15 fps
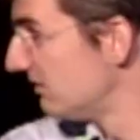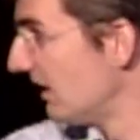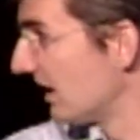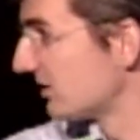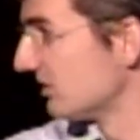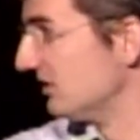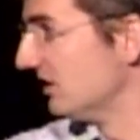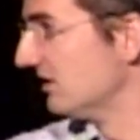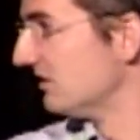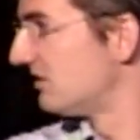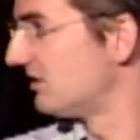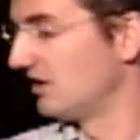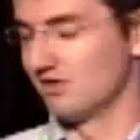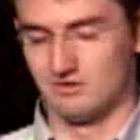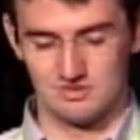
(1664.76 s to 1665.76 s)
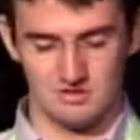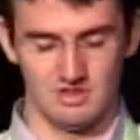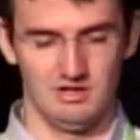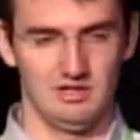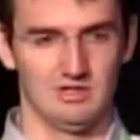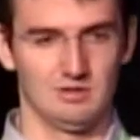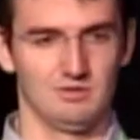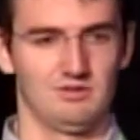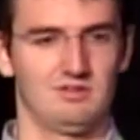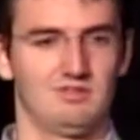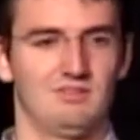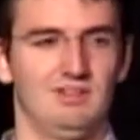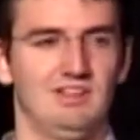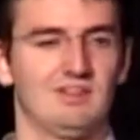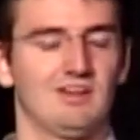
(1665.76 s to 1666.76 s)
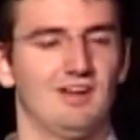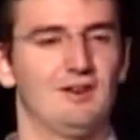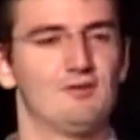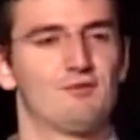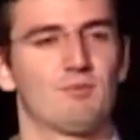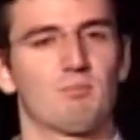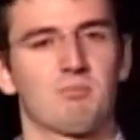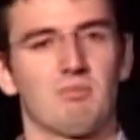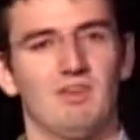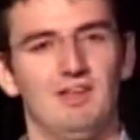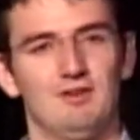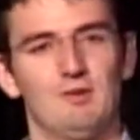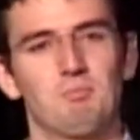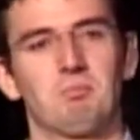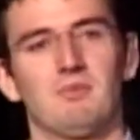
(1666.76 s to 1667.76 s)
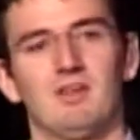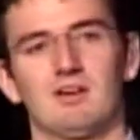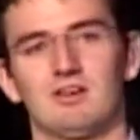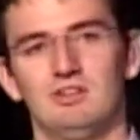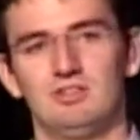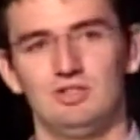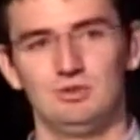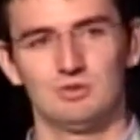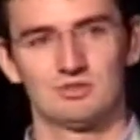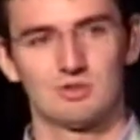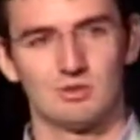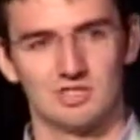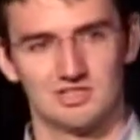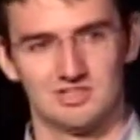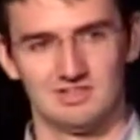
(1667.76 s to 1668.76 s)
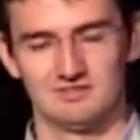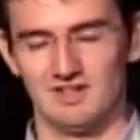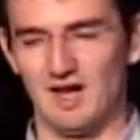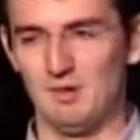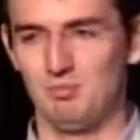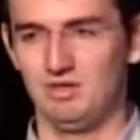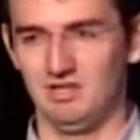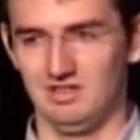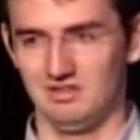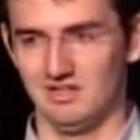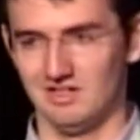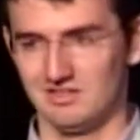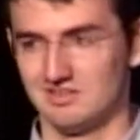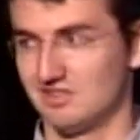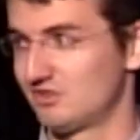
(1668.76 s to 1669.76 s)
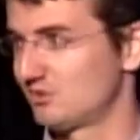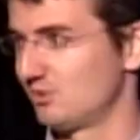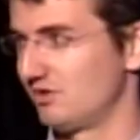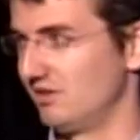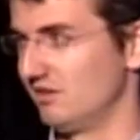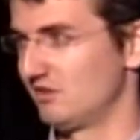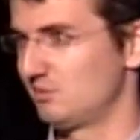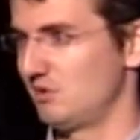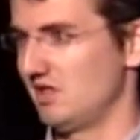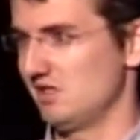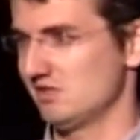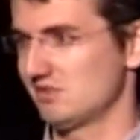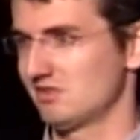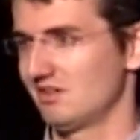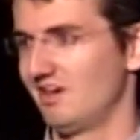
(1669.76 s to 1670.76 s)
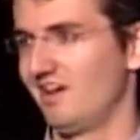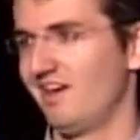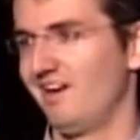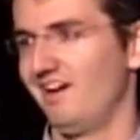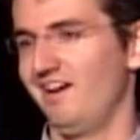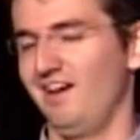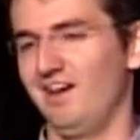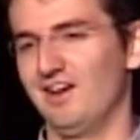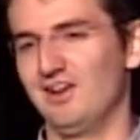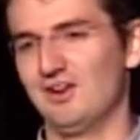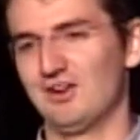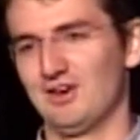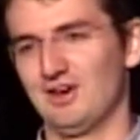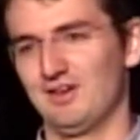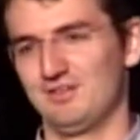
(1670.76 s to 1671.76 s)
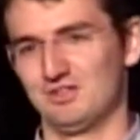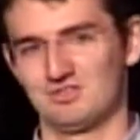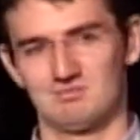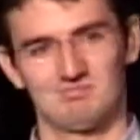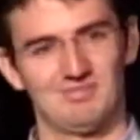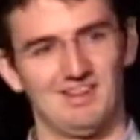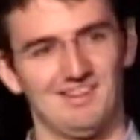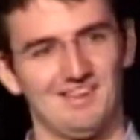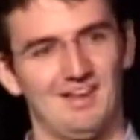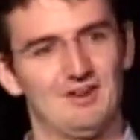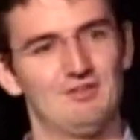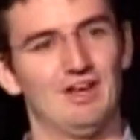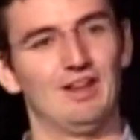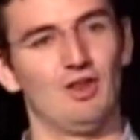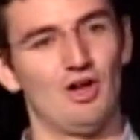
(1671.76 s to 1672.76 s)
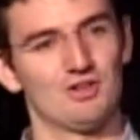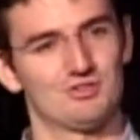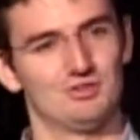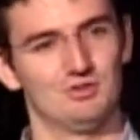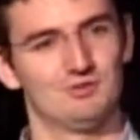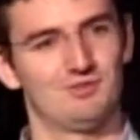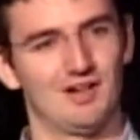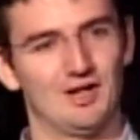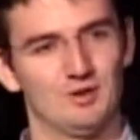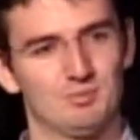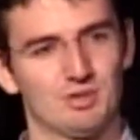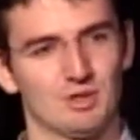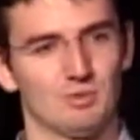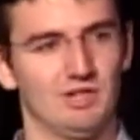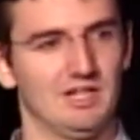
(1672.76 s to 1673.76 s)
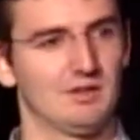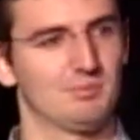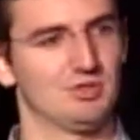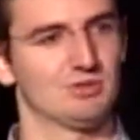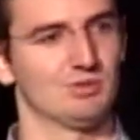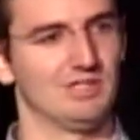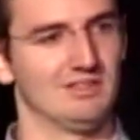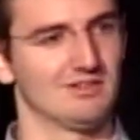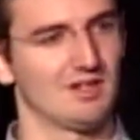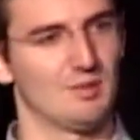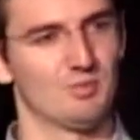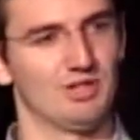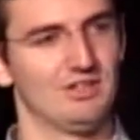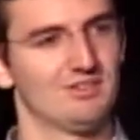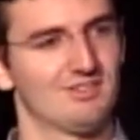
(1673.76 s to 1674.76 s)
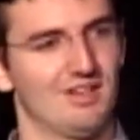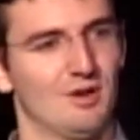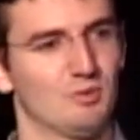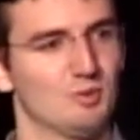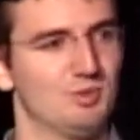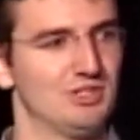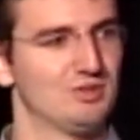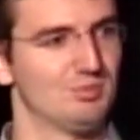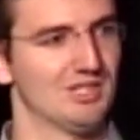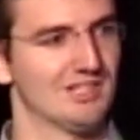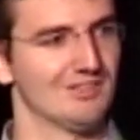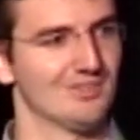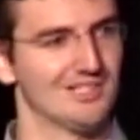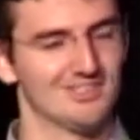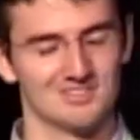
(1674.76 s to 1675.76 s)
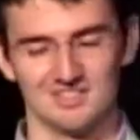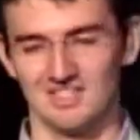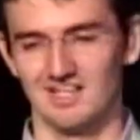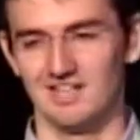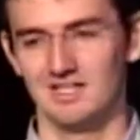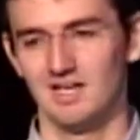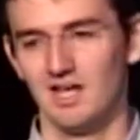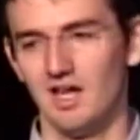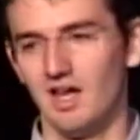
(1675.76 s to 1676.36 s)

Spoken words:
actually didn't stay on the screen here was the kind of continuous question of IP that exists within the space. And there's kind of a lawsuit filed per week between companies that we'll be speaking later today